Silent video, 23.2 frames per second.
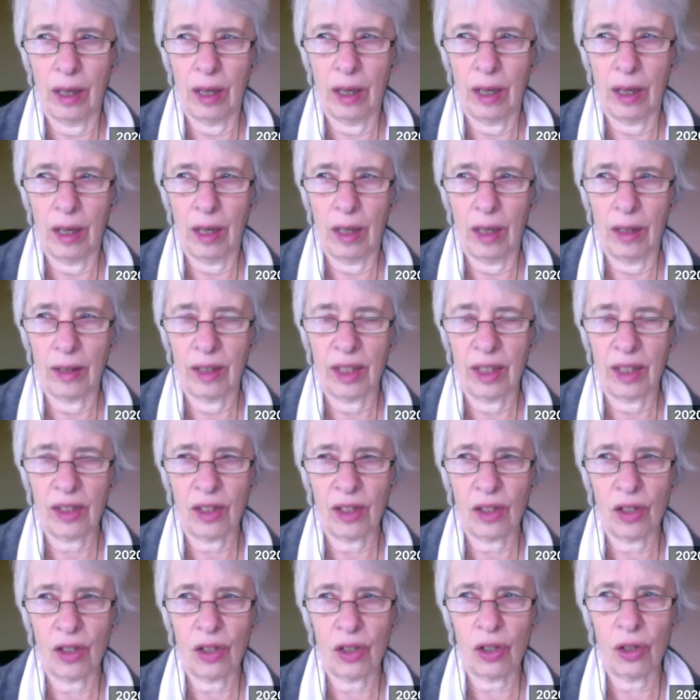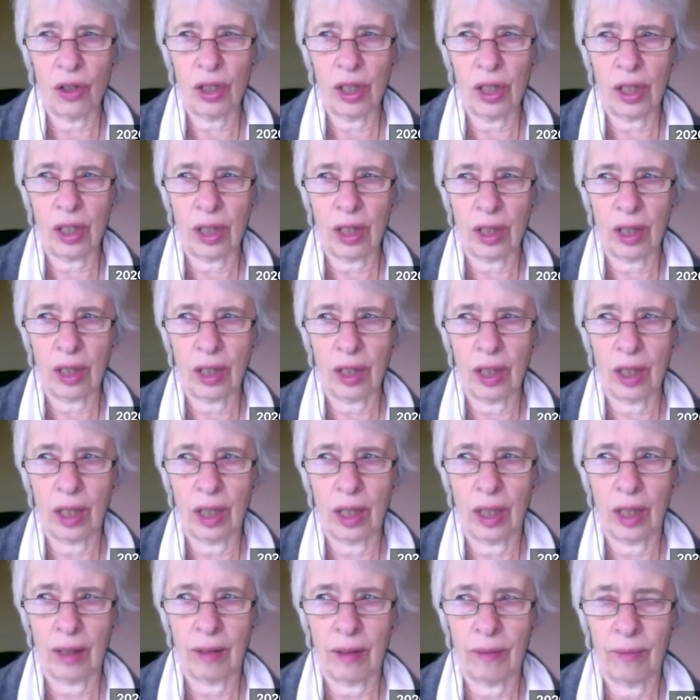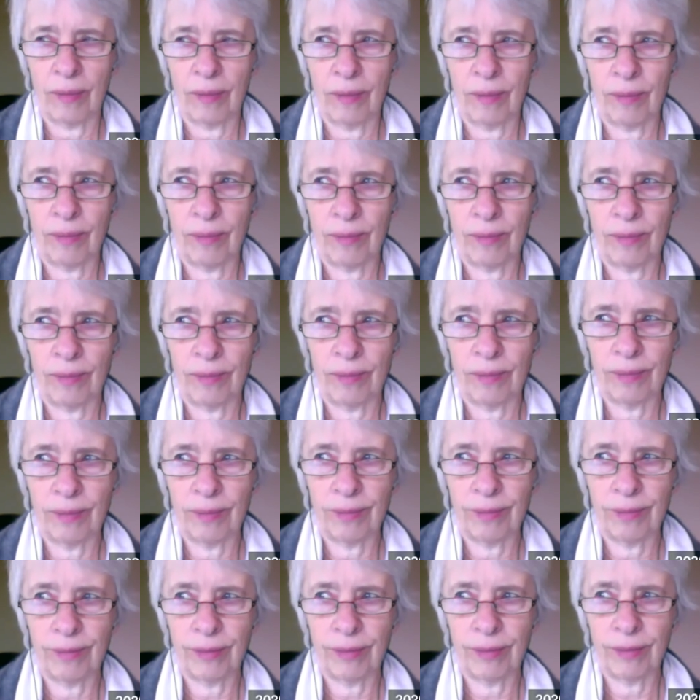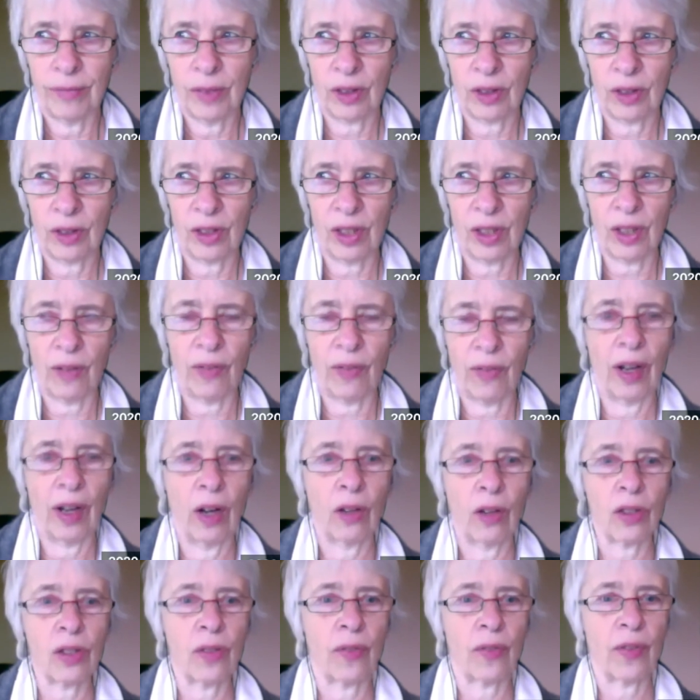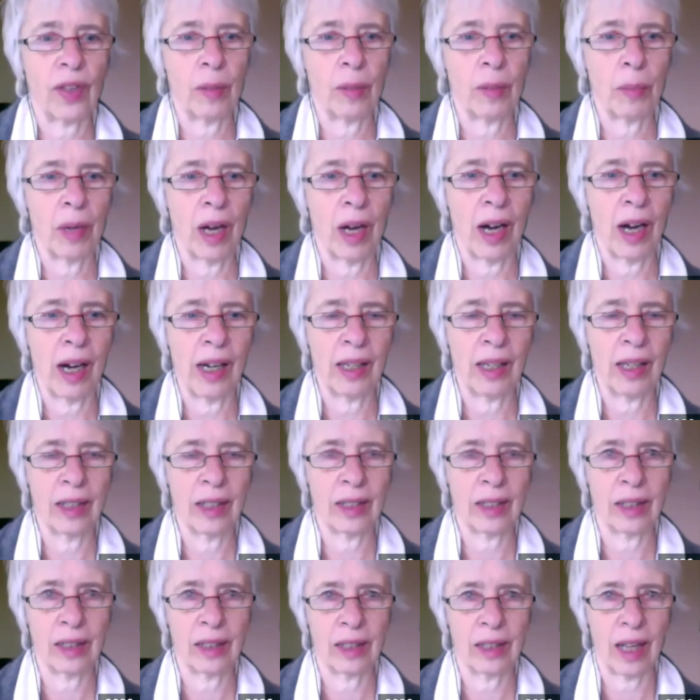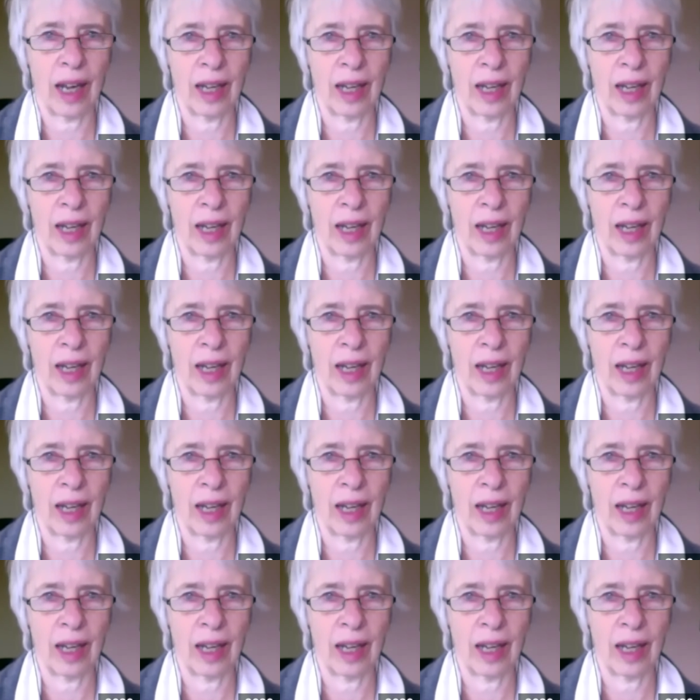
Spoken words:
there's a certain, could say, philosophy behind it, and